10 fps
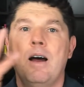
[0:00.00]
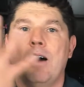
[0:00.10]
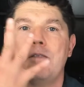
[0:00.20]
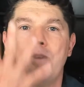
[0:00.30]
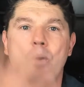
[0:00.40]

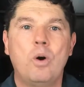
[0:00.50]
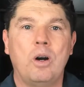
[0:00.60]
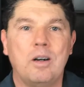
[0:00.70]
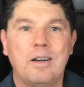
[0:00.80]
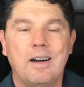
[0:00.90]

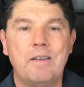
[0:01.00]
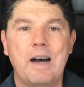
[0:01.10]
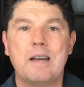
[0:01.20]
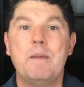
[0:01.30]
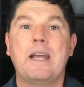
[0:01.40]
four of how
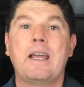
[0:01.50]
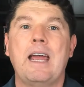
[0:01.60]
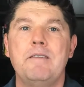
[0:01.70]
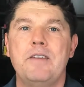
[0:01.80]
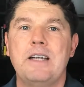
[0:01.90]
to make
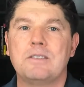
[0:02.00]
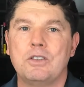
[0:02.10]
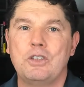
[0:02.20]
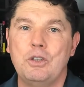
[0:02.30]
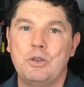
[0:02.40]
a
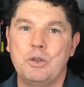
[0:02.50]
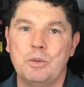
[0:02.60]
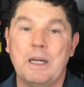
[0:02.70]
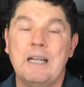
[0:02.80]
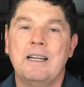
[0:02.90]
faceless YouTube
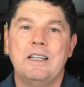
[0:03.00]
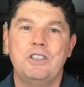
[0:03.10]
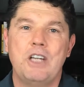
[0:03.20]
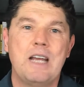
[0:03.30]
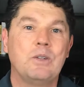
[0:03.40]

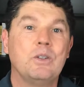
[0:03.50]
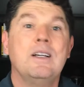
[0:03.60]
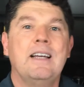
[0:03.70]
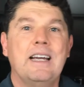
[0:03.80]
channel,